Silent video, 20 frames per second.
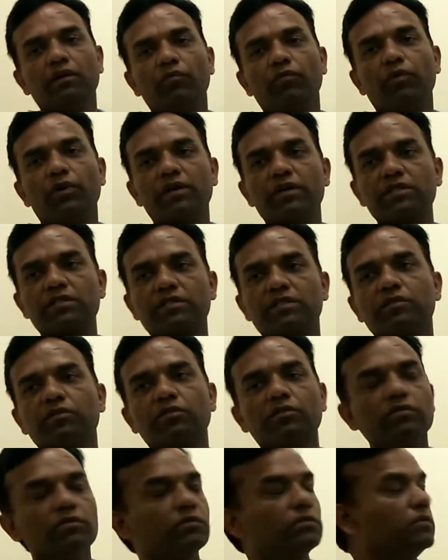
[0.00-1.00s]
First,
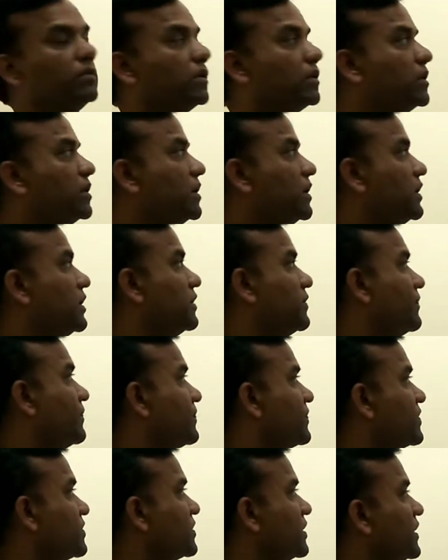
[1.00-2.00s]
you
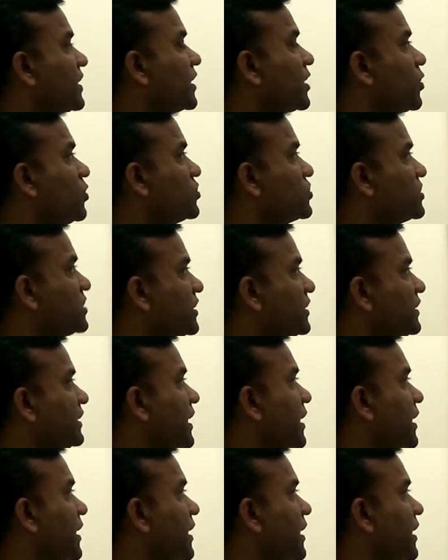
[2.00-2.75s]
see the question.